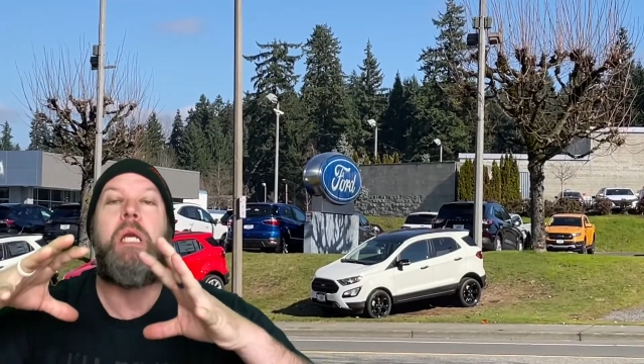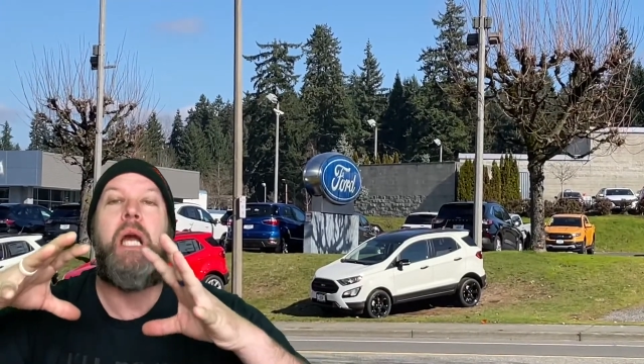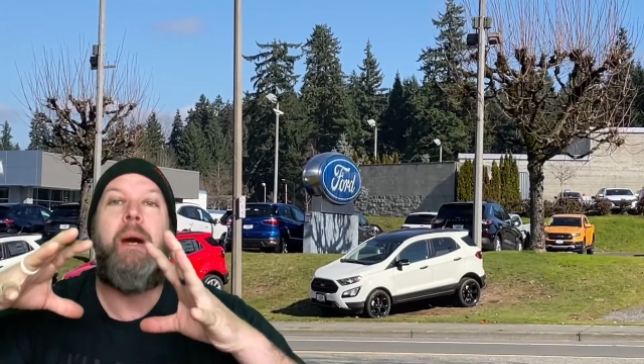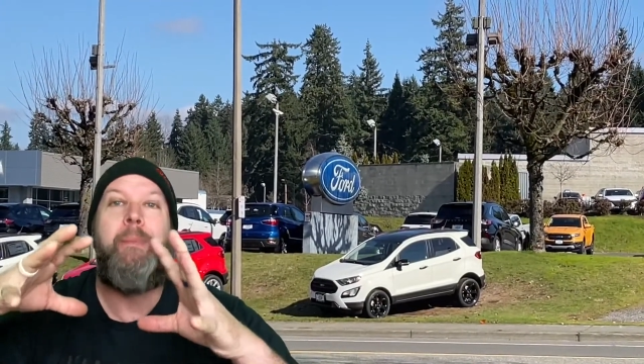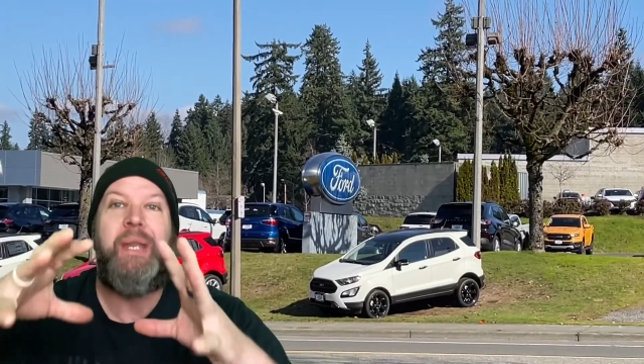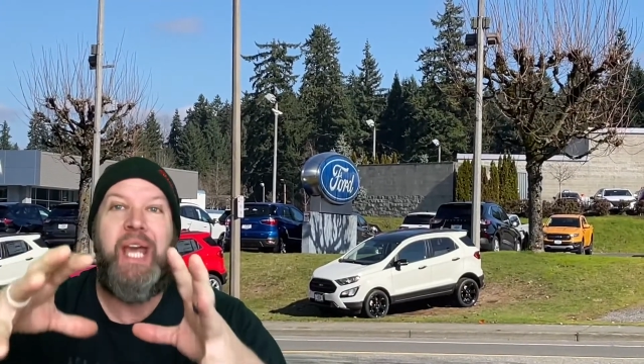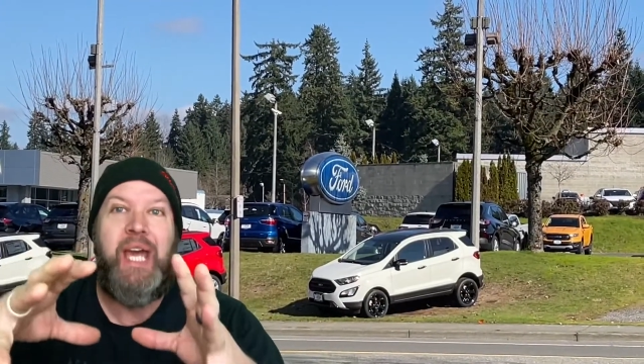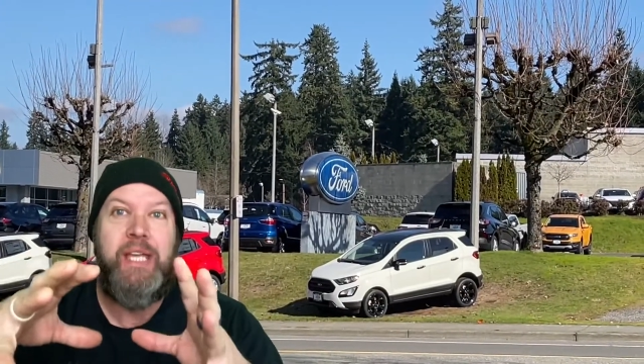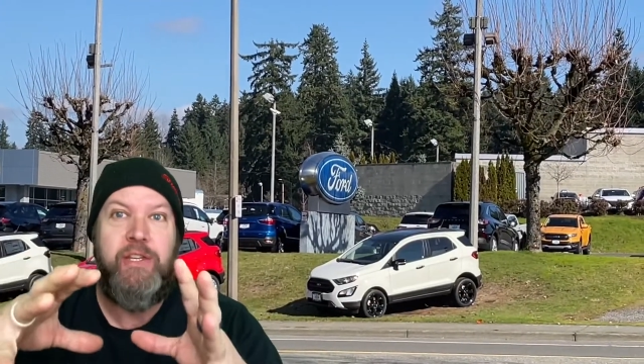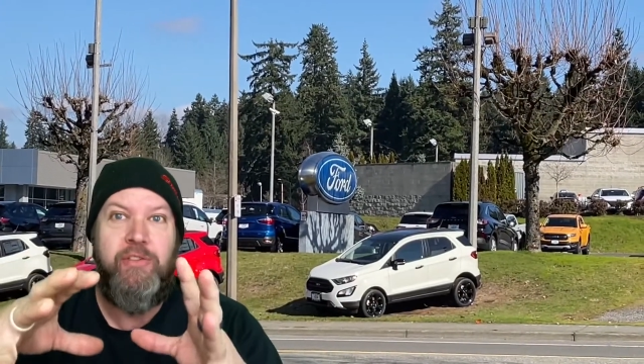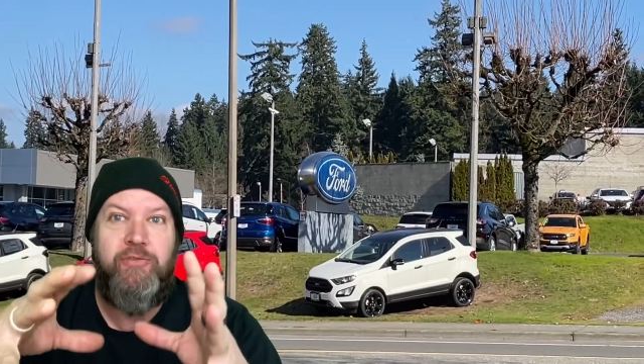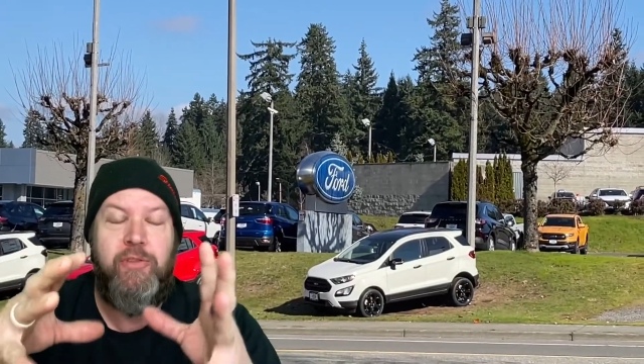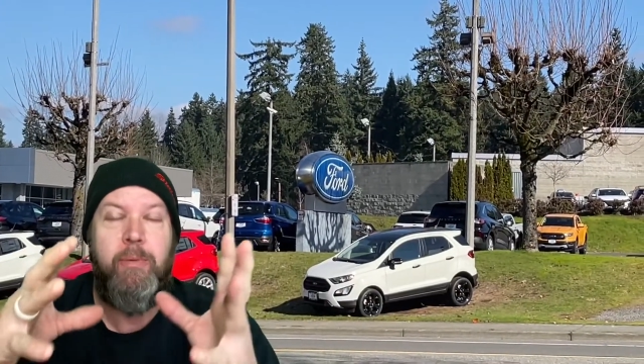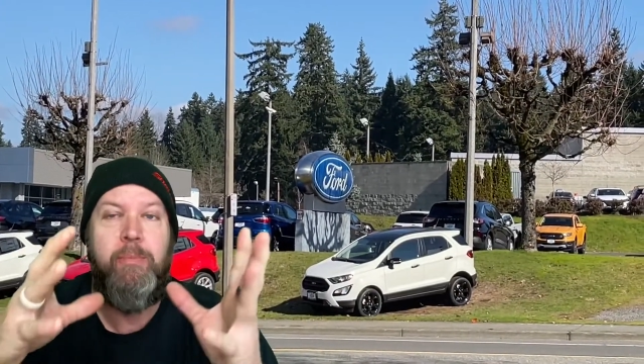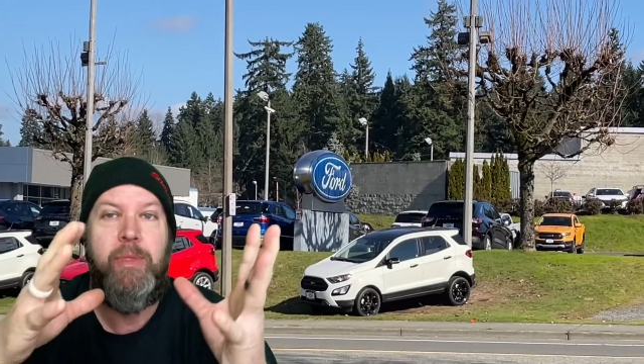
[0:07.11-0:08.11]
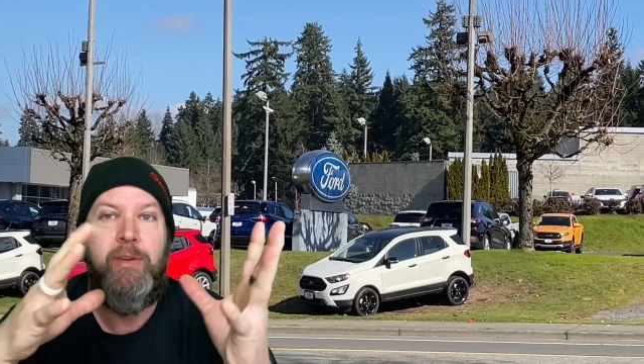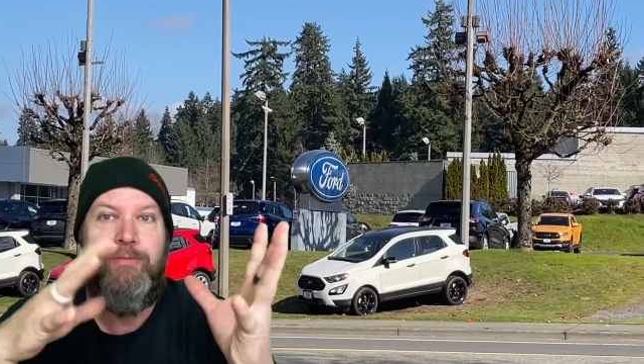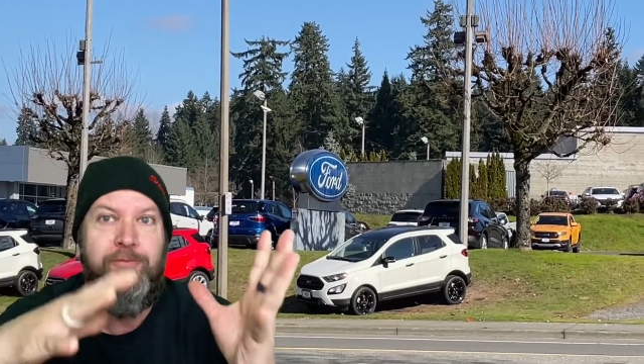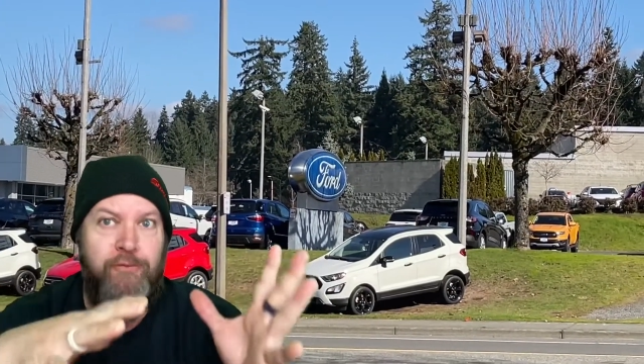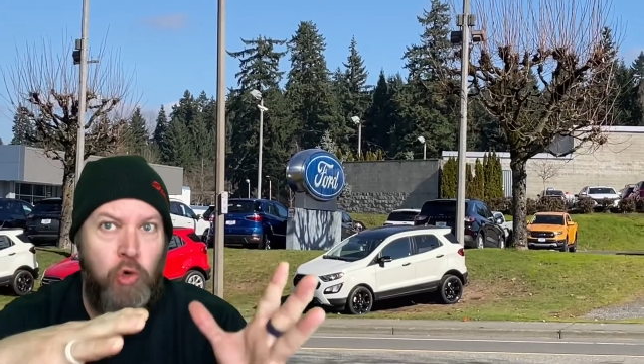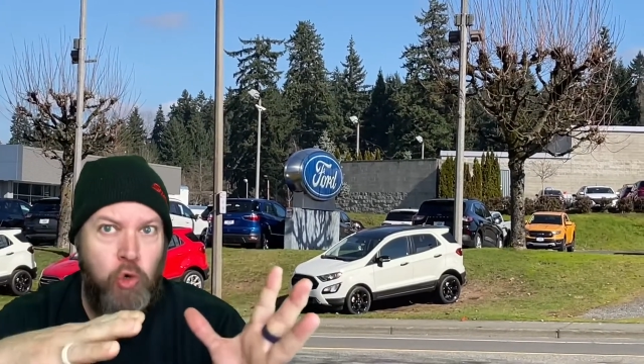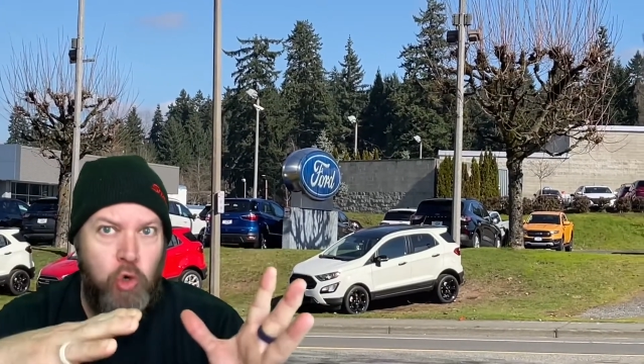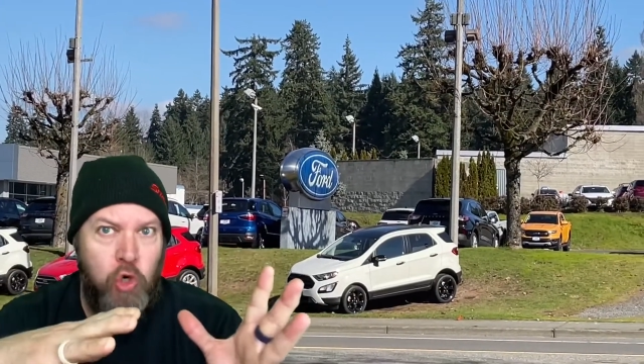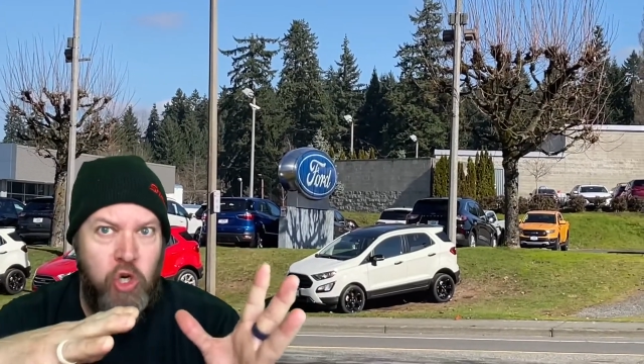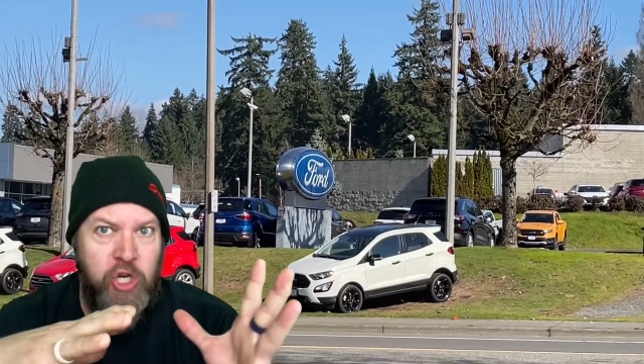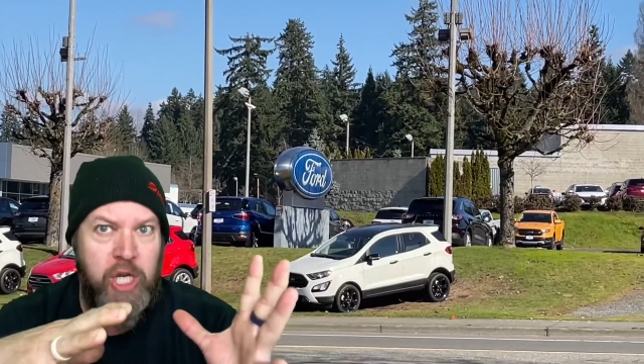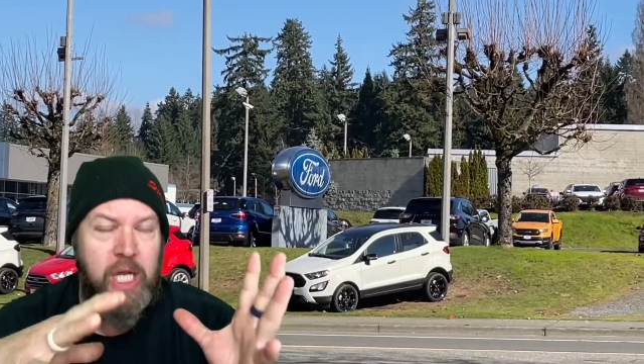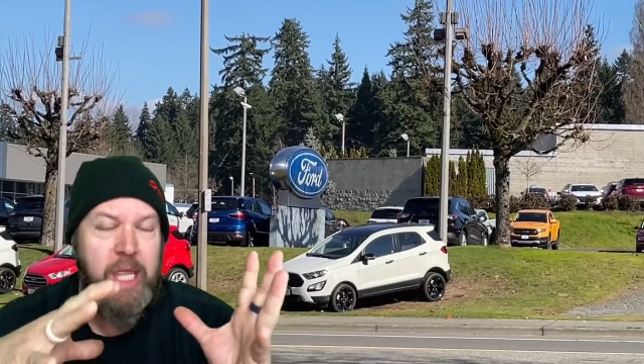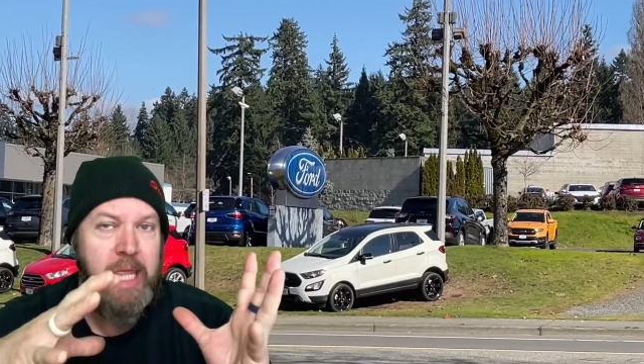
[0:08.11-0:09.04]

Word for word: coming at you from the Ford